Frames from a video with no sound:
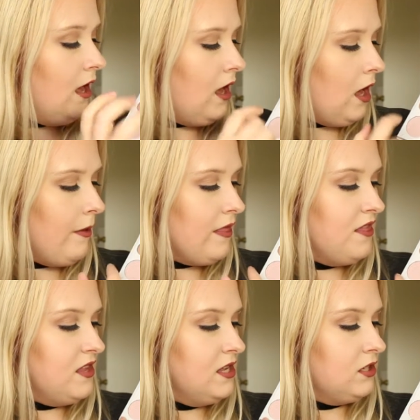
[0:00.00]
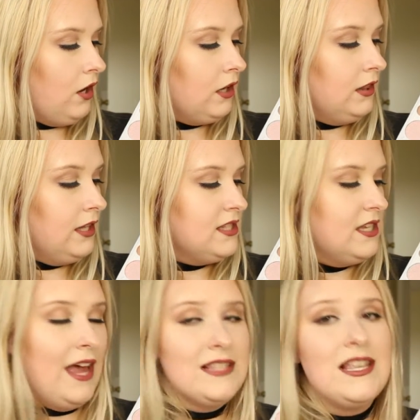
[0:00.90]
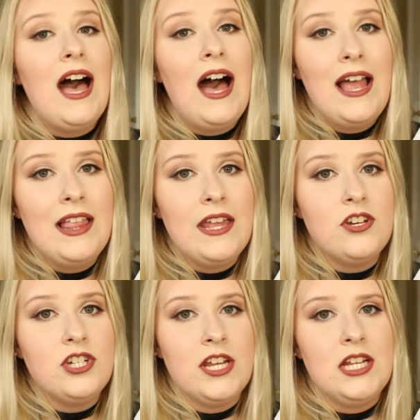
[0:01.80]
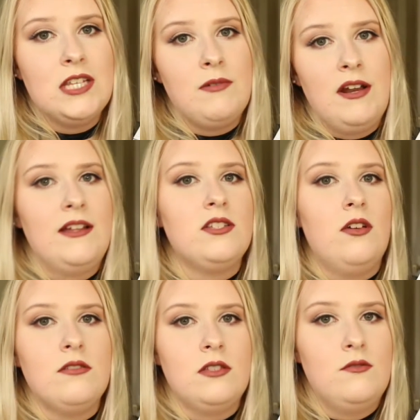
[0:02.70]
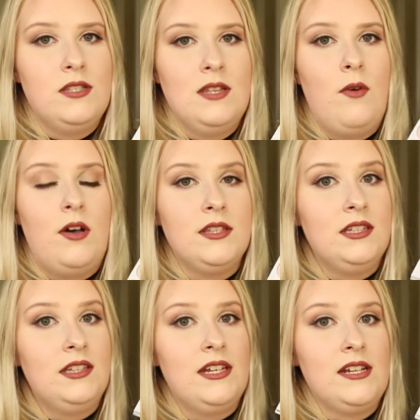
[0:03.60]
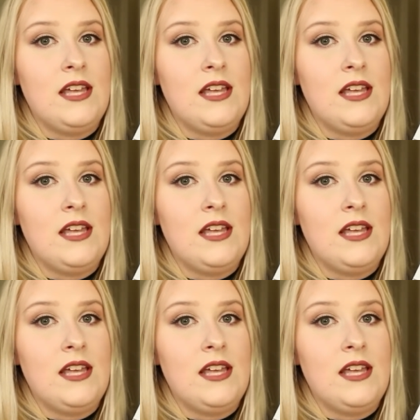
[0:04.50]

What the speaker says: and then these are listed as highlighter shades, but I like to also use them on the lid as